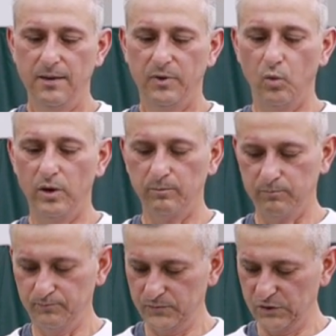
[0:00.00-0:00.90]
But what
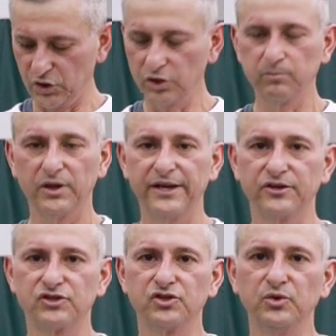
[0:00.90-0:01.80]
the good
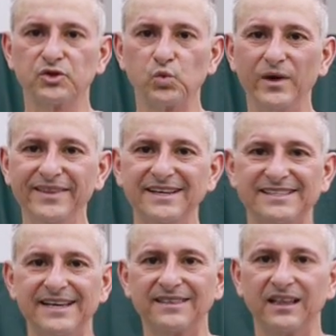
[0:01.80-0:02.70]
players do is when they
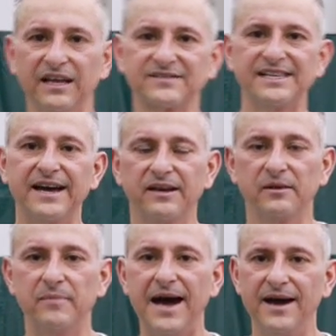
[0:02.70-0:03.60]
set the left side of
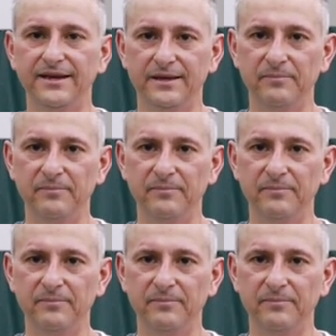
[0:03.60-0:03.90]
the body,